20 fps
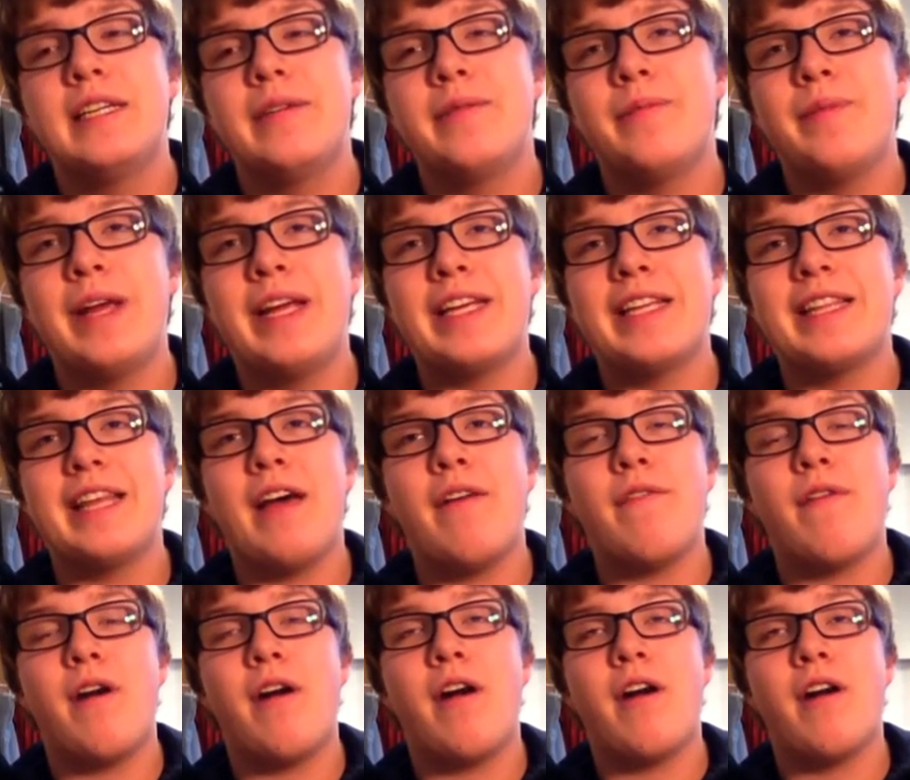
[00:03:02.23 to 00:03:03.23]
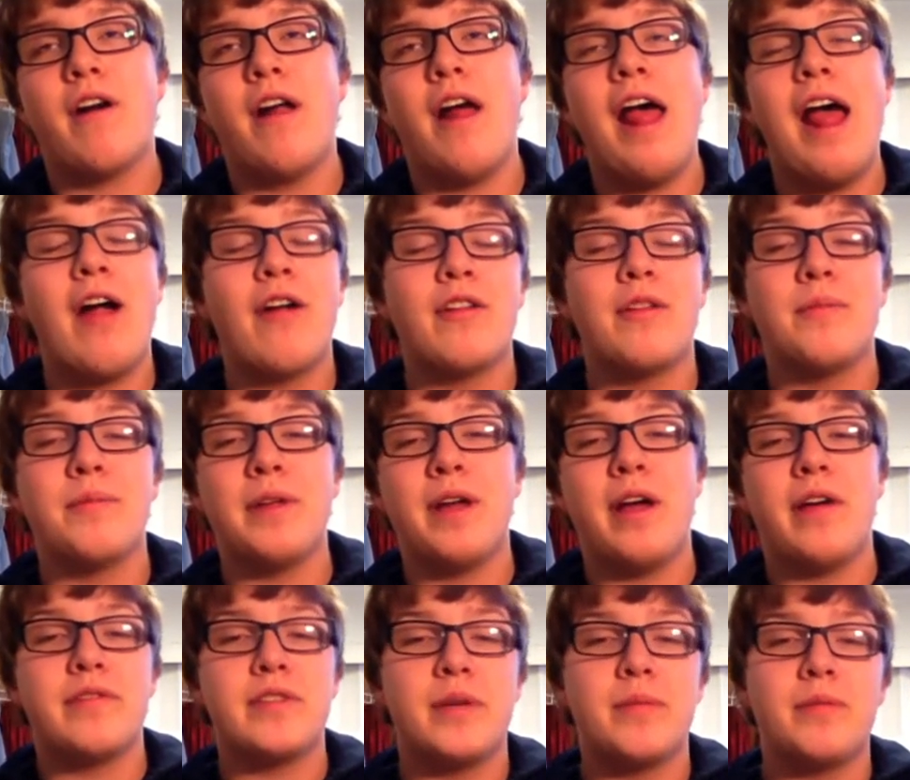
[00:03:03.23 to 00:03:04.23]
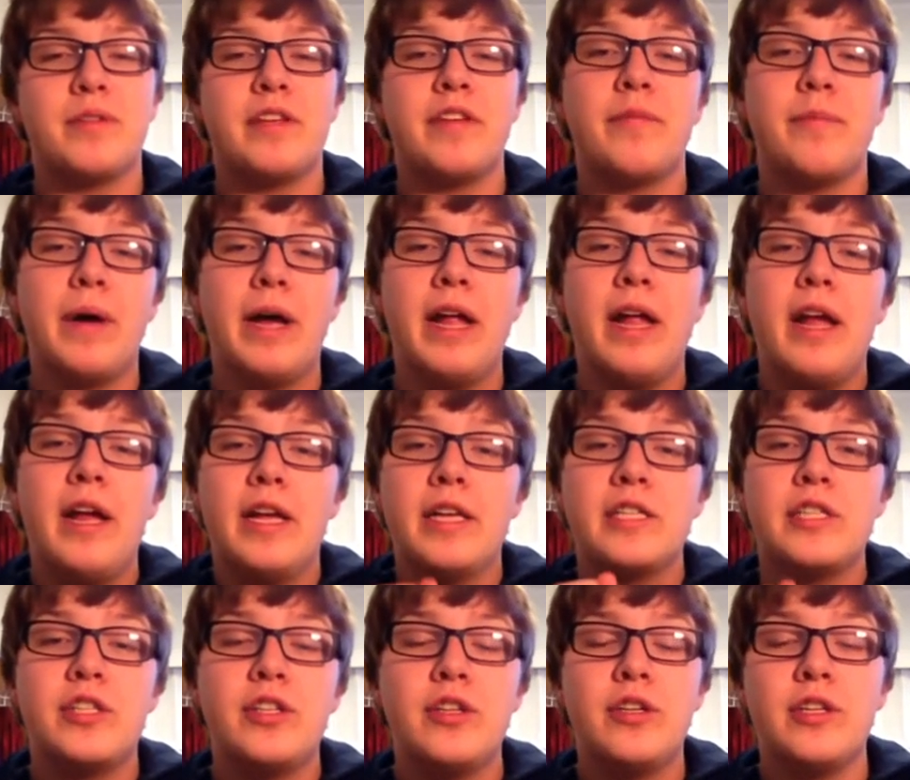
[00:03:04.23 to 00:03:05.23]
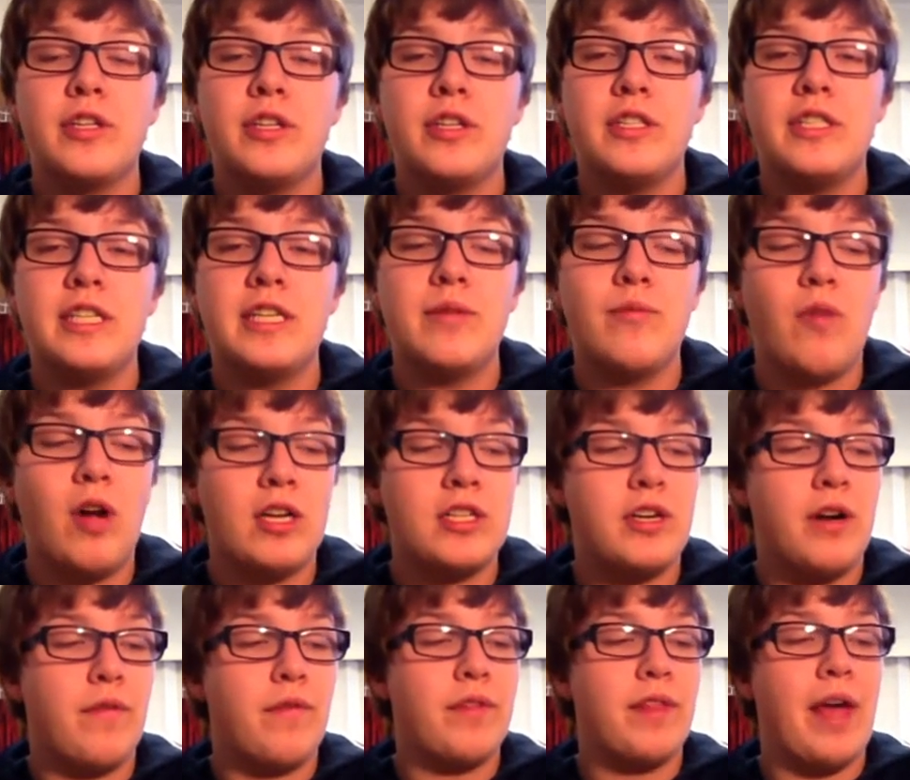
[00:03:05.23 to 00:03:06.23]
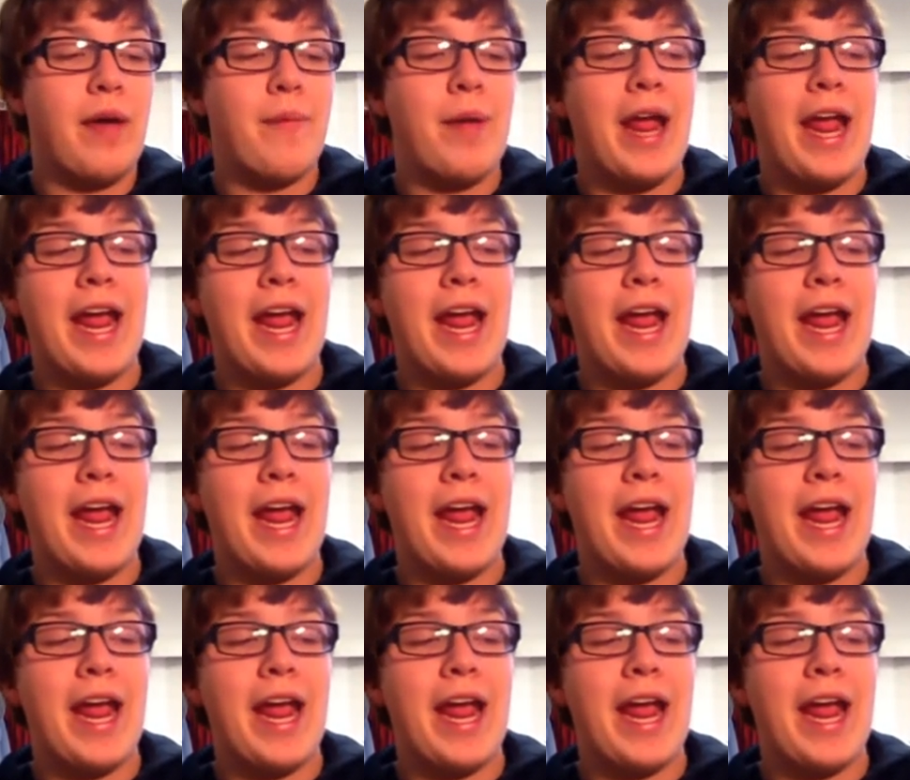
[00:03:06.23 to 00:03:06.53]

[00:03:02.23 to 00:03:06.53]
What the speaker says: make it that far out of the playoffs, I believe, but still a good team. Watch out for them.